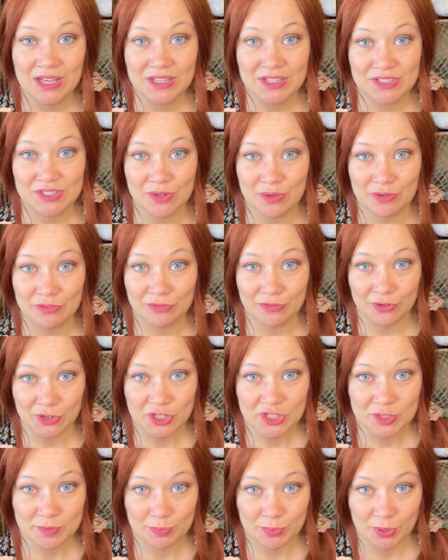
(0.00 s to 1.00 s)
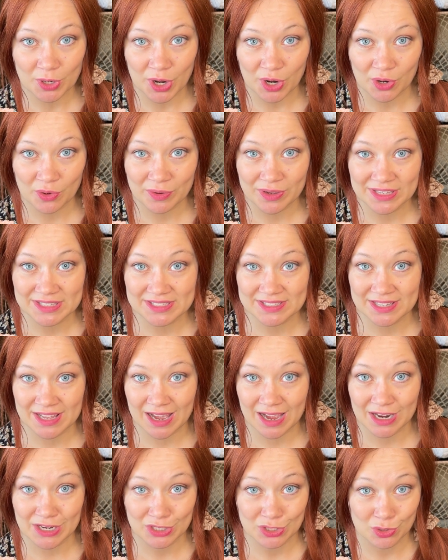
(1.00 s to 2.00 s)
So the first pro is
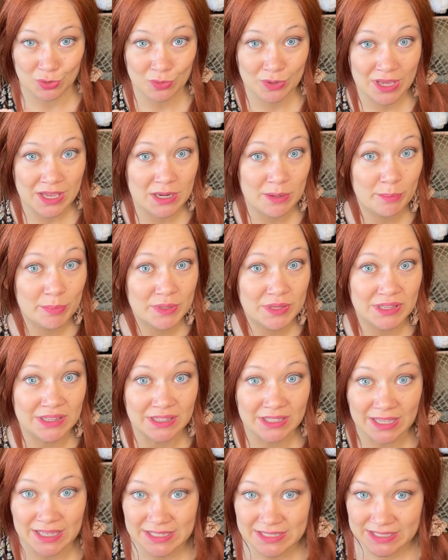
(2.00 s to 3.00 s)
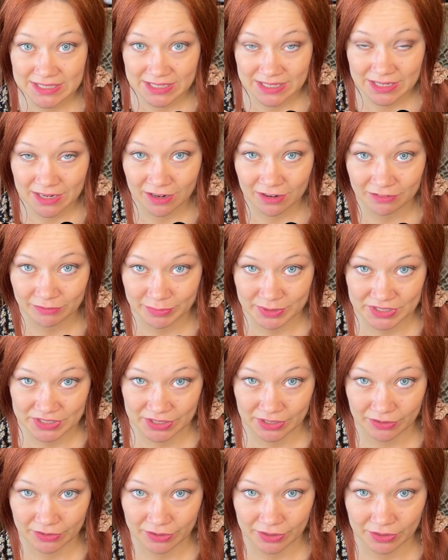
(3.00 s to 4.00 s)
that you get plenty of
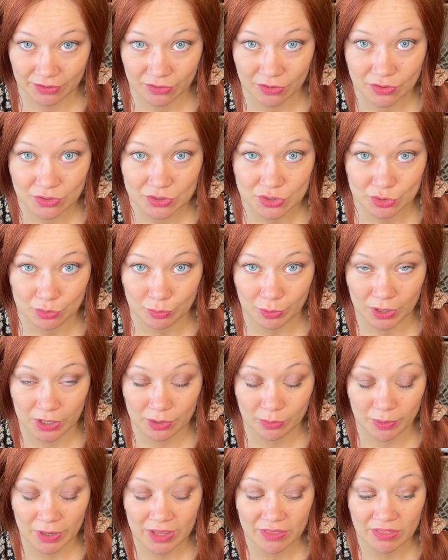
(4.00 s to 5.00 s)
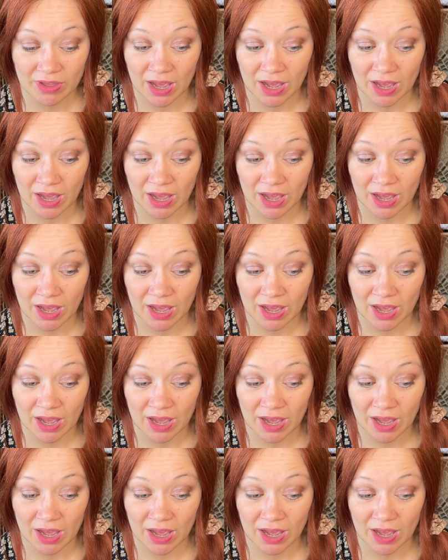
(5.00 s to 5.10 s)
material to work with.